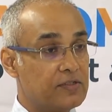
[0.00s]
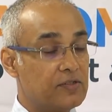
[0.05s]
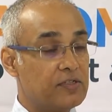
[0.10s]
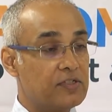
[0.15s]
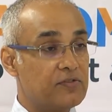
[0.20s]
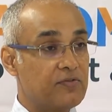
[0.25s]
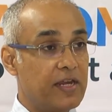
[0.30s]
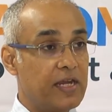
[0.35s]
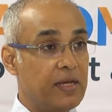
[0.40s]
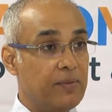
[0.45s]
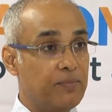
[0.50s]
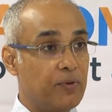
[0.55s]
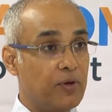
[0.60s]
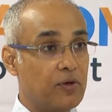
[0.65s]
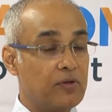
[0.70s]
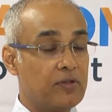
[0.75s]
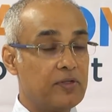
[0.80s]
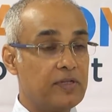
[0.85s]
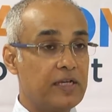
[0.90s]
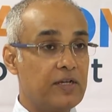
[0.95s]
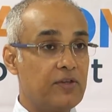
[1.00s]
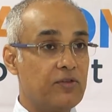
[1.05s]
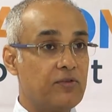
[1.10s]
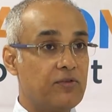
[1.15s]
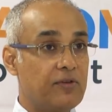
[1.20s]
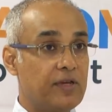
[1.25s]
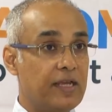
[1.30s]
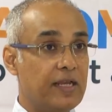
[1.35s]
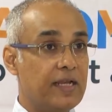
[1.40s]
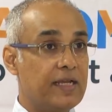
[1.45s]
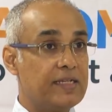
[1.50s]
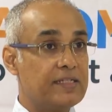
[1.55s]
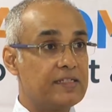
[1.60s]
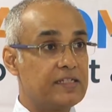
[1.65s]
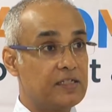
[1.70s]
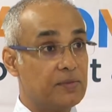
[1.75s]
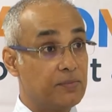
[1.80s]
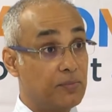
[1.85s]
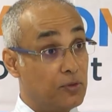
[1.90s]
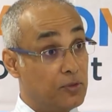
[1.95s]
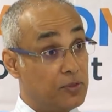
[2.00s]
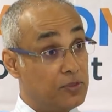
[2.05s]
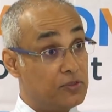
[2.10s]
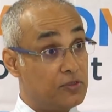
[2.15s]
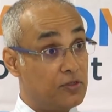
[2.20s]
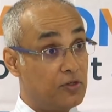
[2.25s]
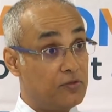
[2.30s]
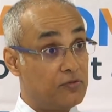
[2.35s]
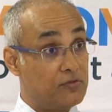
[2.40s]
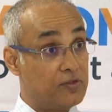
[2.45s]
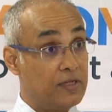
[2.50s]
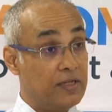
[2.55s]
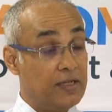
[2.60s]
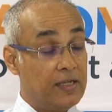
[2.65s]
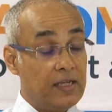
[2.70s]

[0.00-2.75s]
So it's very important that you realize that the bone is soft